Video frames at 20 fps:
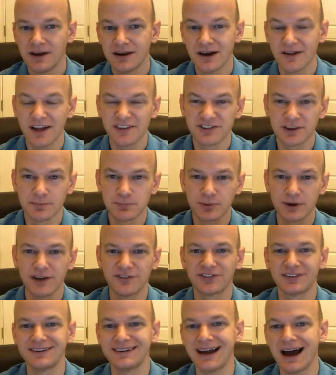Now, that's a
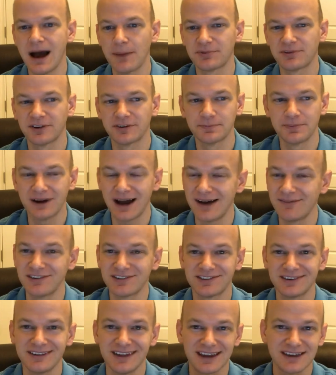brief synopsis, but
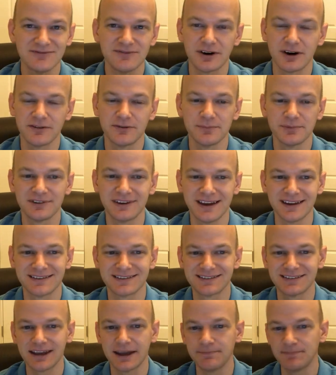obviously they can vary from state
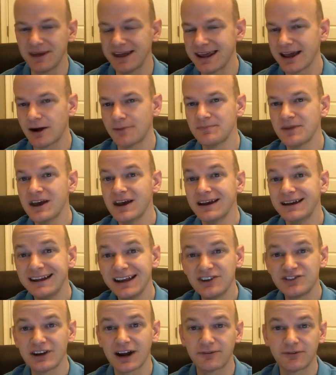to state. Anyhow, you
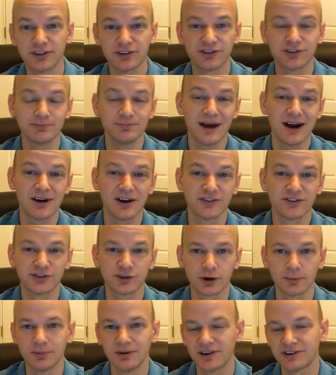need to check for the amount of
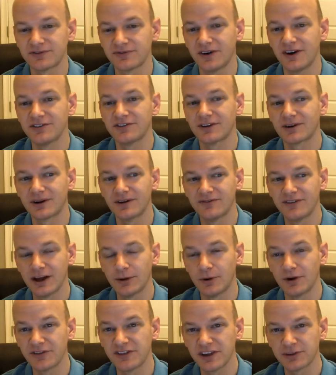surplus funds that are
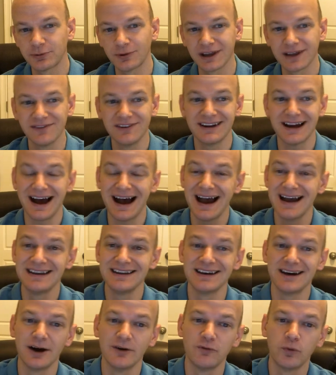available. This will give you an
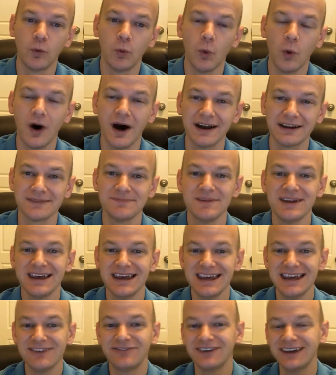idea of what,
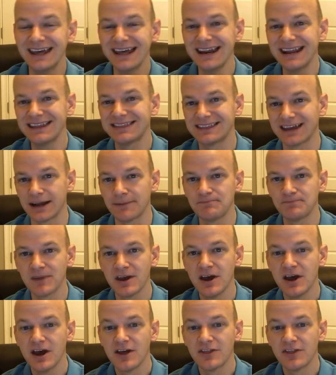if anything,